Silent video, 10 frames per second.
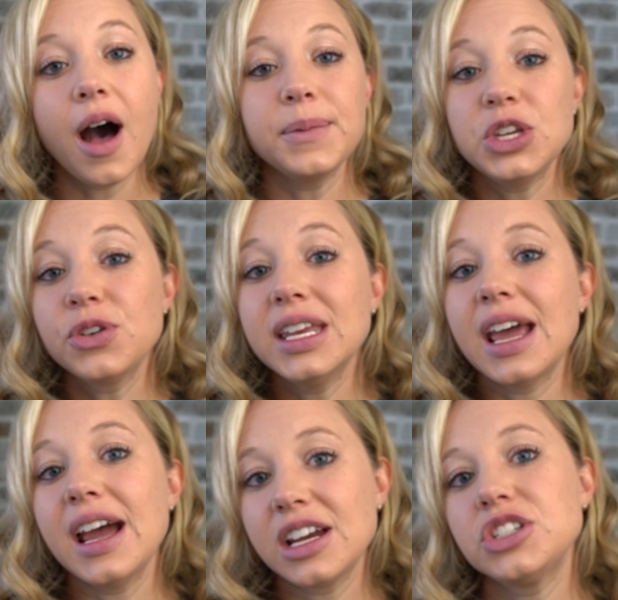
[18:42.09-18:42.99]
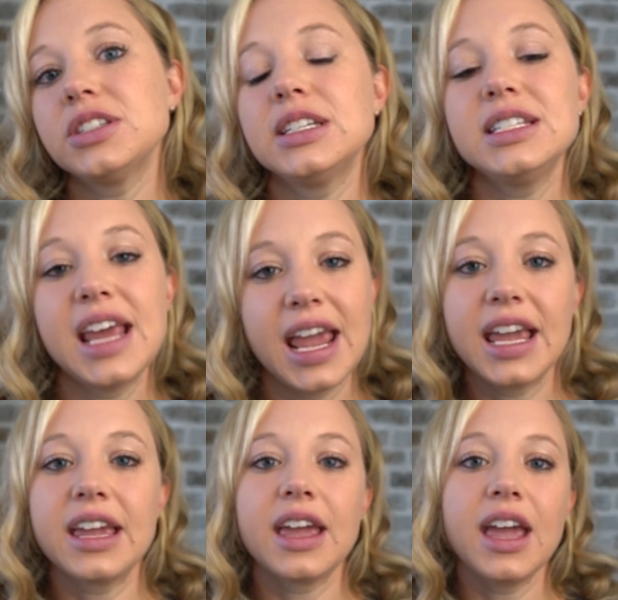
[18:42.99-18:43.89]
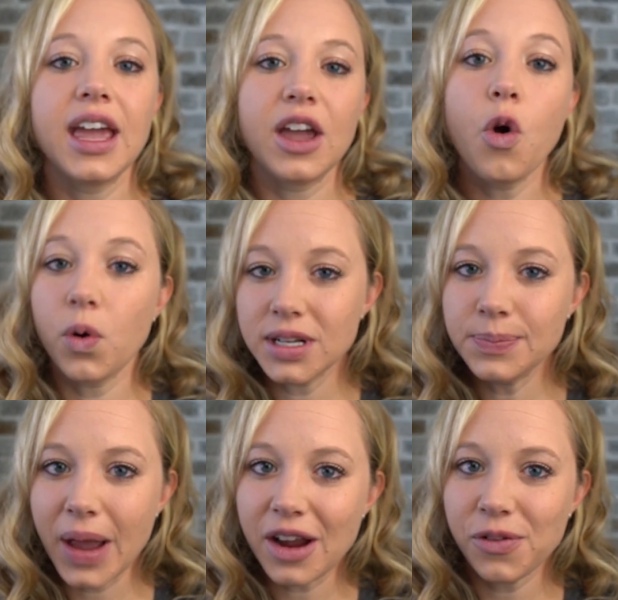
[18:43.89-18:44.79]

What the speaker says: You can actually take a horseback